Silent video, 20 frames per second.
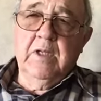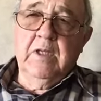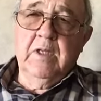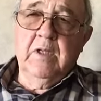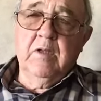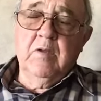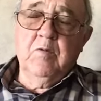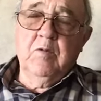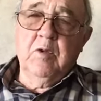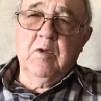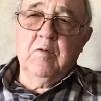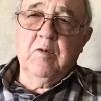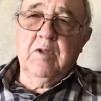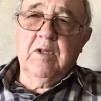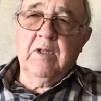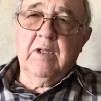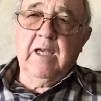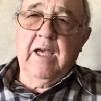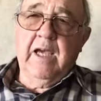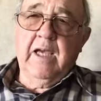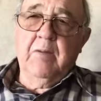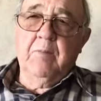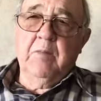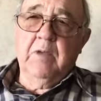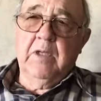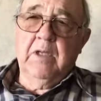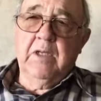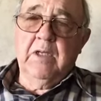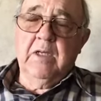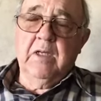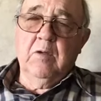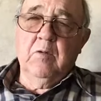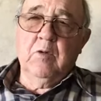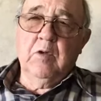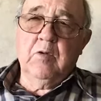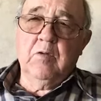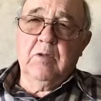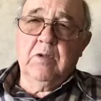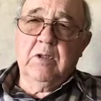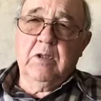it'll work with cat blood, it'll
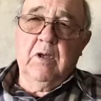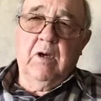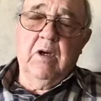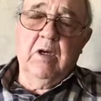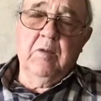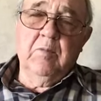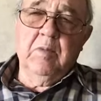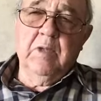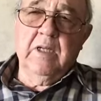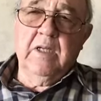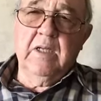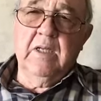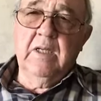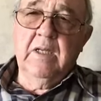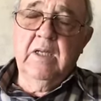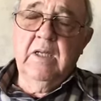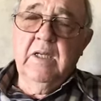work with dog blood.